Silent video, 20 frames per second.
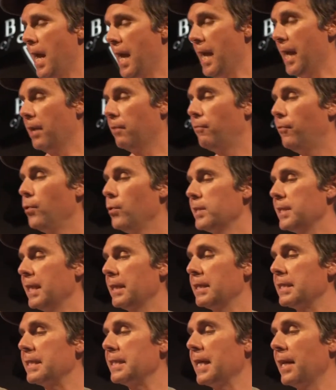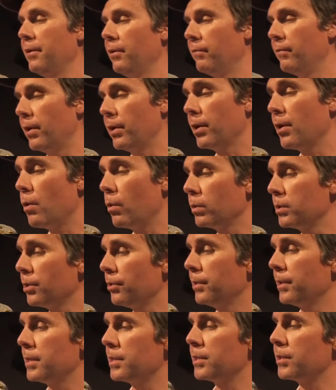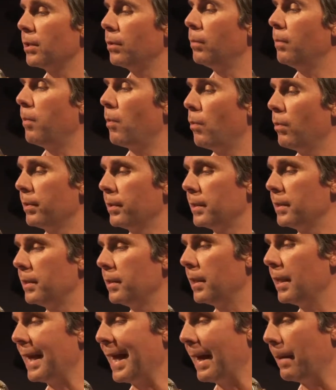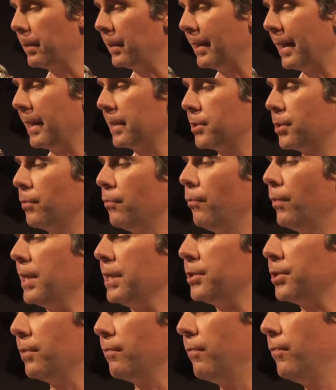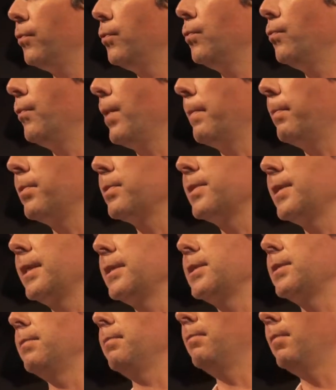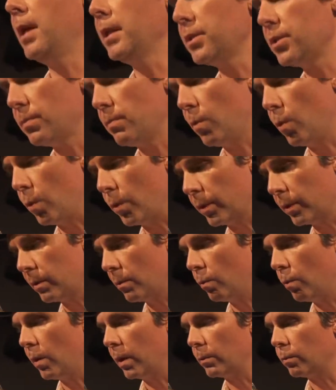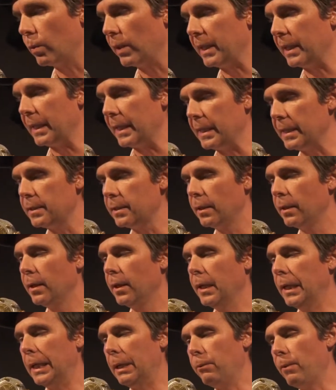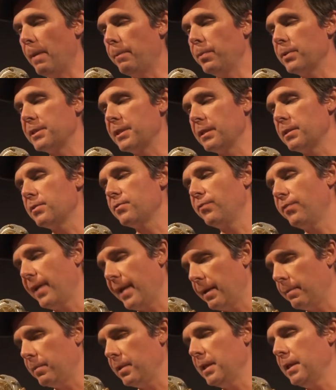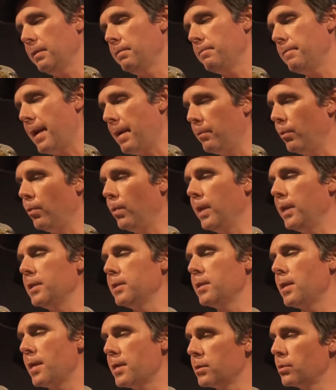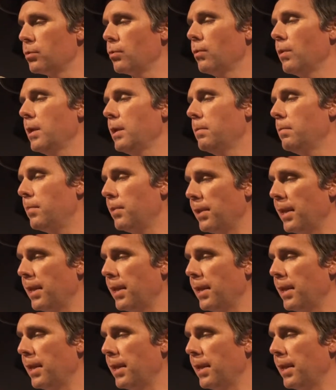And food is at the center of our culture and is so important in the Appalachian region. Food represents much more than what we eat. It represents family, memories, history,